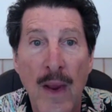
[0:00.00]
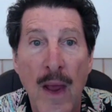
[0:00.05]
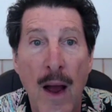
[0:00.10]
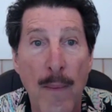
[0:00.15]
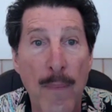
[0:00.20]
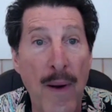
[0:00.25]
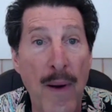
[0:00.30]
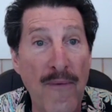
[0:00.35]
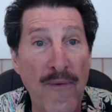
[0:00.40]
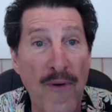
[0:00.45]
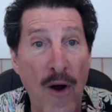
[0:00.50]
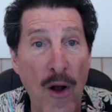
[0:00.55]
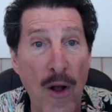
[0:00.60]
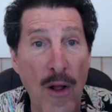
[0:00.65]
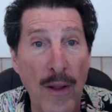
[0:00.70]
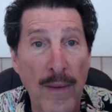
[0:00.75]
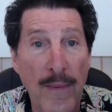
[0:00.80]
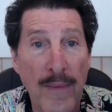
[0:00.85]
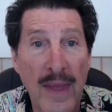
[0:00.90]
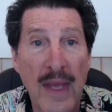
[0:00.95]
Above
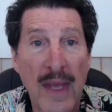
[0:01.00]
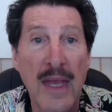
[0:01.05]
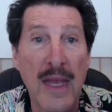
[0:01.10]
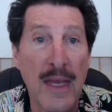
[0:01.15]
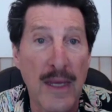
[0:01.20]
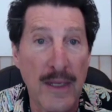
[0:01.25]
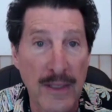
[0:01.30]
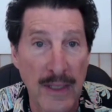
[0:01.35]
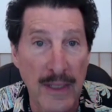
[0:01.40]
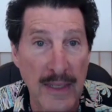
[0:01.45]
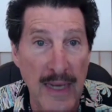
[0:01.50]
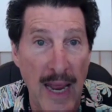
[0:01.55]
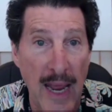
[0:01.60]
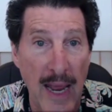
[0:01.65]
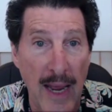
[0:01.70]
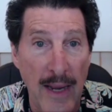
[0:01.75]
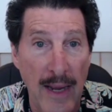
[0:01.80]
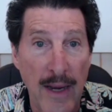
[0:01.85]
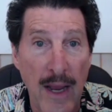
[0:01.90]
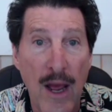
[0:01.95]
all, he is a
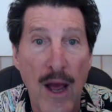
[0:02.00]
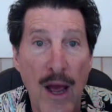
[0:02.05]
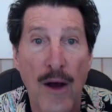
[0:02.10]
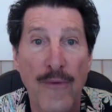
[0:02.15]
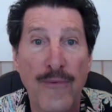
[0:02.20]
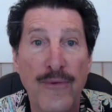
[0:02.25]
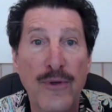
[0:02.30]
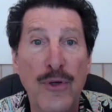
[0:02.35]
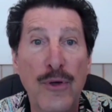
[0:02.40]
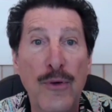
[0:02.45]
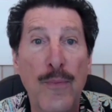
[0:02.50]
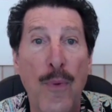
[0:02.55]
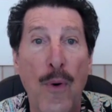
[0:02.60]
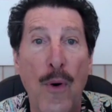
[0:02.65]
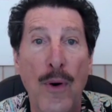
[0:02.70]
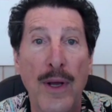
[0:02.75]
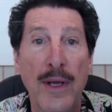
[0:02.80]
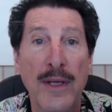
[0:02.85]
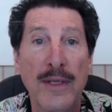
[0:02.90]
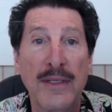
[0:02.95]
dad of two
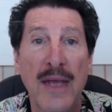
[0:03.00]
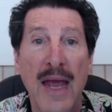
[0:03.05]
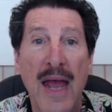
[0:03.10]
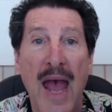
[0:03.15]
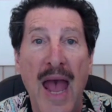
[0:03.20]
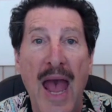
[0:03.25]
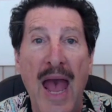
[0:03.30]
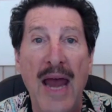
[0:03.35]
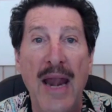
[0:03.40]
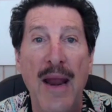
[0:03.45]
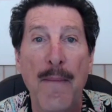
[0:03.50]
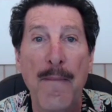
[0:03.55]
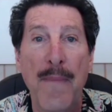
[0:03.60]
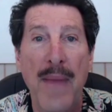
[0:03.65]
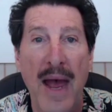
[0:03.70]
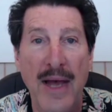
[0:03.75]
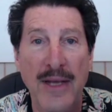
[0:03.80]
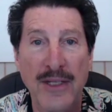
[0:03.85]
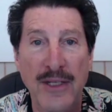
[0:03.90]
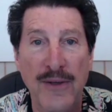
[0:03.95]
boys and a
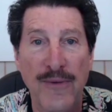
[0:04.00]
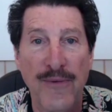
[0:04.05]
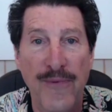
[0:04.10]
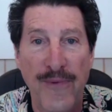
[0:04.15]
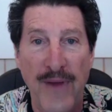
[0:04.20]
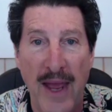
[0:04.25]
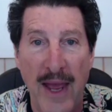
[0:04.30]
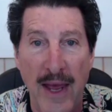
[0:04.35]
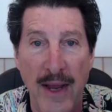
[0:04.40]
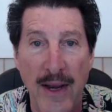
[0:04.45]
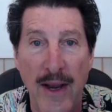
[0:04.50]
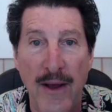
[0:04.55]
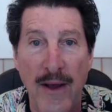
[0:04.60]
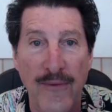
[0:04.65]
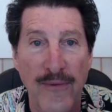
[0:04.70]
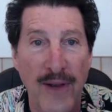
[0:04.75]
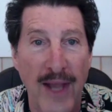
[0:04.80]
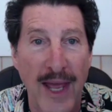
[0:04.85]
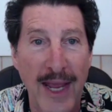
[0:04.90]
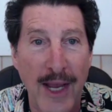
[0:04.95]
massive fan of
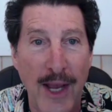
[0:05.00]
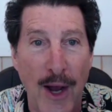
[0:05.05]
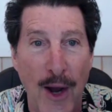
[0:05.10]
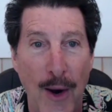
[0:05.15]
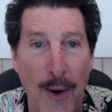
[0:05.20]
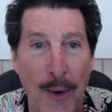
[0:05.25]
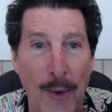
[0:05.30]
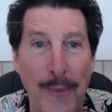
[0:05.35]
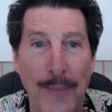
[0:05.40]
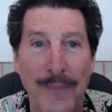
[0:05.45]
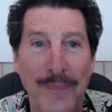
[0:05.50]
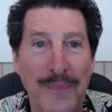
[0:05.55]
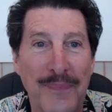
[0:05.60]
Lego.